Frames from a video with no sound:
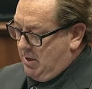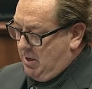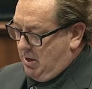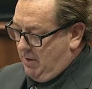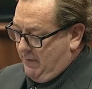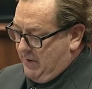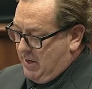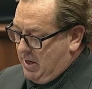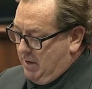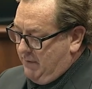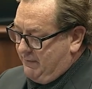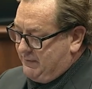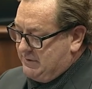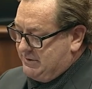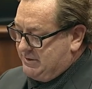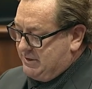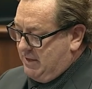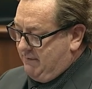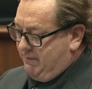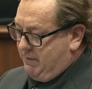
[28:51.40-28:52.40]
on the oath to
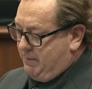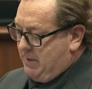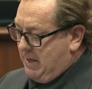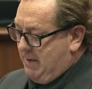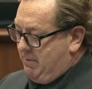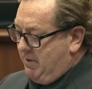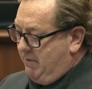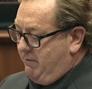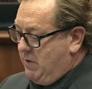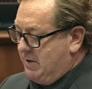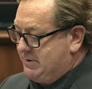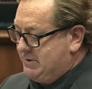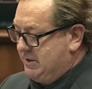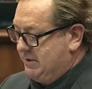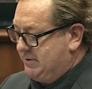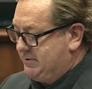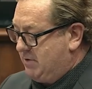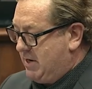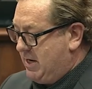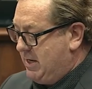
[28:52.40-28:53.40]
serve the people of Western
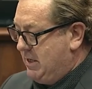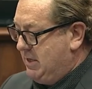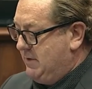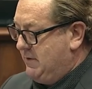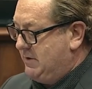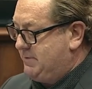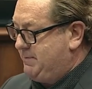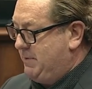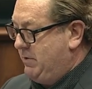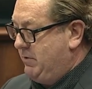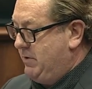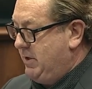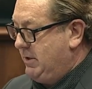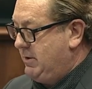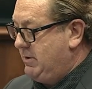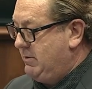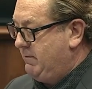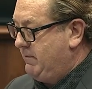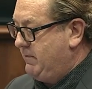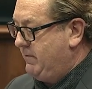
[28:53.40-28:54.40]
Australia in this
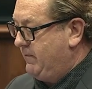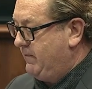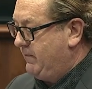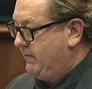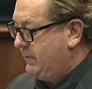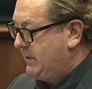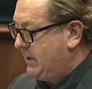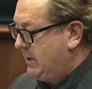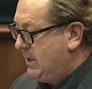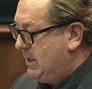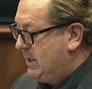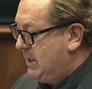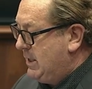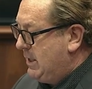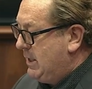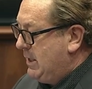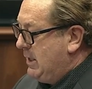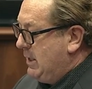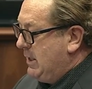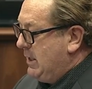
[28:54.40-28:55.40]
building?
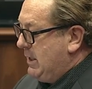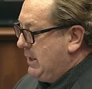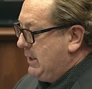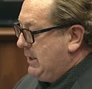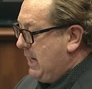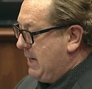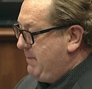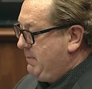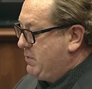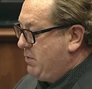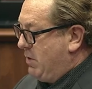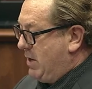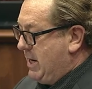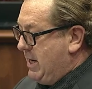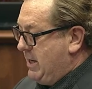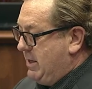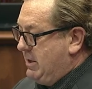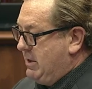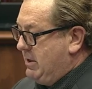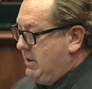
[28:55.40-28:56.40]
Keep
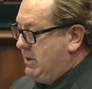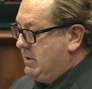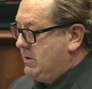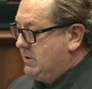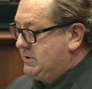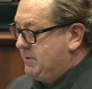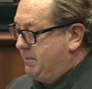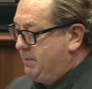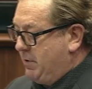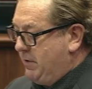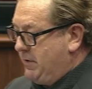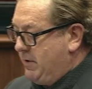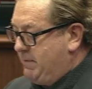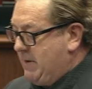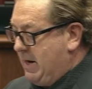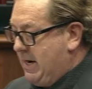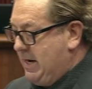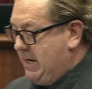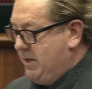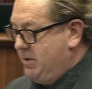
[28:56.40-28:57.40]
quiet, support the
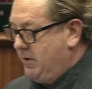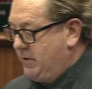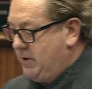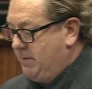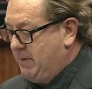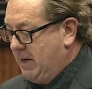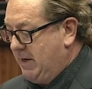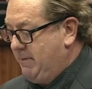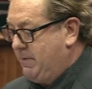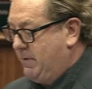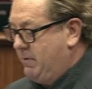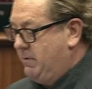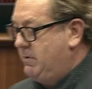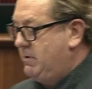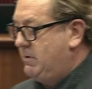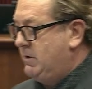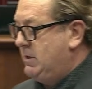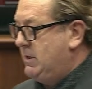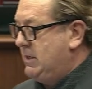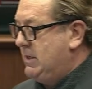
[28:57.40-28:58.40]
party, not the people.
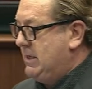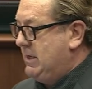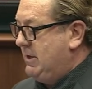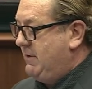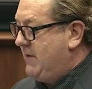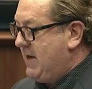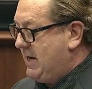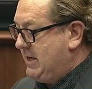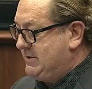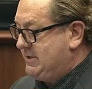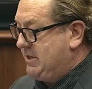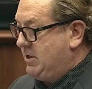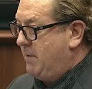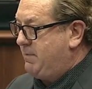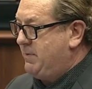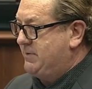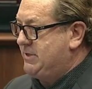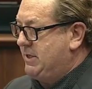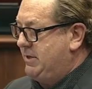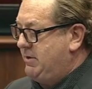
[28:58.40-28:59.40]
That is the
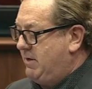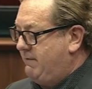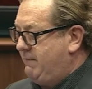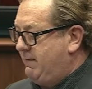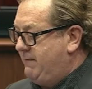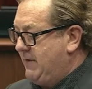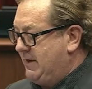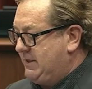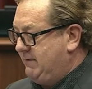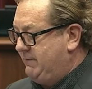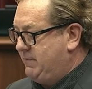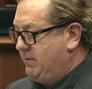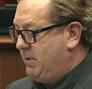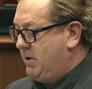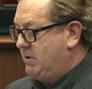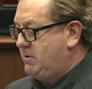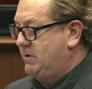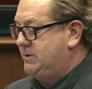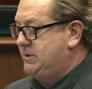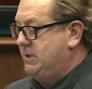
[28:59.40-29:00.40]
opposite of effective
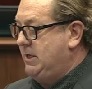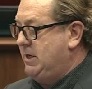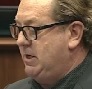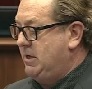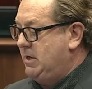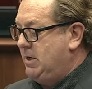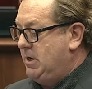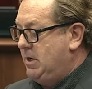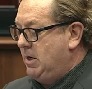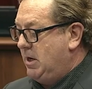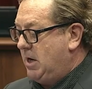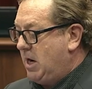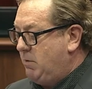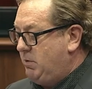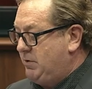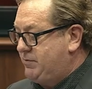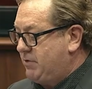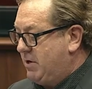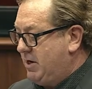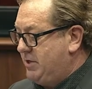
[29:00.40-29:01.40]
democracy. I
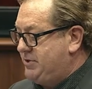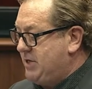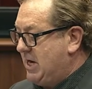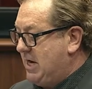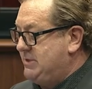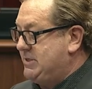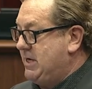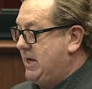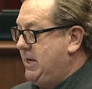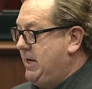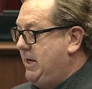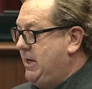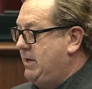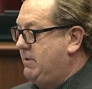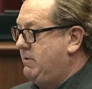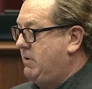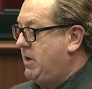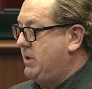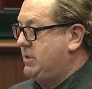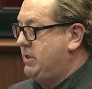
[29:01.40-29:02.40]
will try and change that
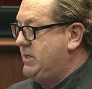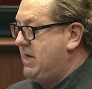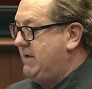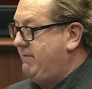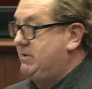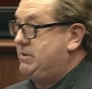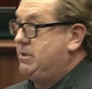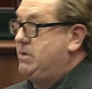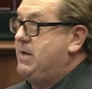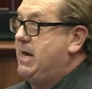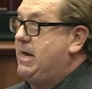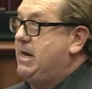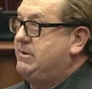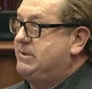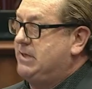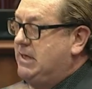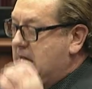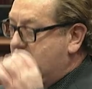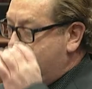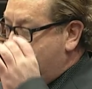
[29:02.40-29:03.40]
here. I could never do that
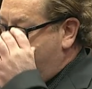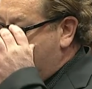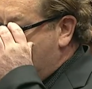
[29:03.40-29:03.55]
as a Labor